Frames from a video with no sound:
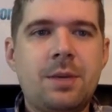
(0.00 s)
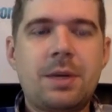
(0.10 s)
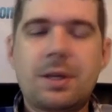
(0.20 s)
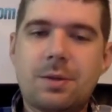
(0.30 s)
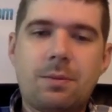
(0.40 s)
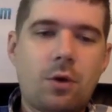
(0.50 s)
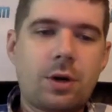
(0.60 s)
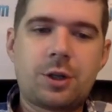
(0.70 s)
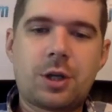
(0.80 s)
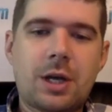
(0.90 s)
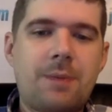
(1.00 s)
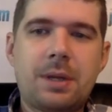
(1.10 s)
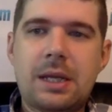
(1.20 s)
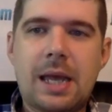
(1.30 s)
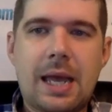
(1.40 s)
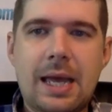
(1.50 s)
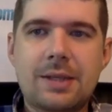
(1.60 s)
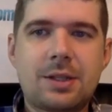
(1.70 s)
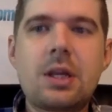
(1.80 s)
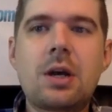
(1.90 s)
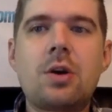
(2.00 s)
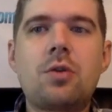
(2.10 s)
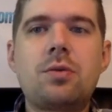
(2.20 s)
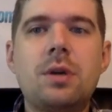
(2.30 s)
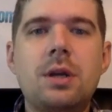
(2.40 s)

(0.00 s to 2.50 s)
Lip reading: because the mortgage company has no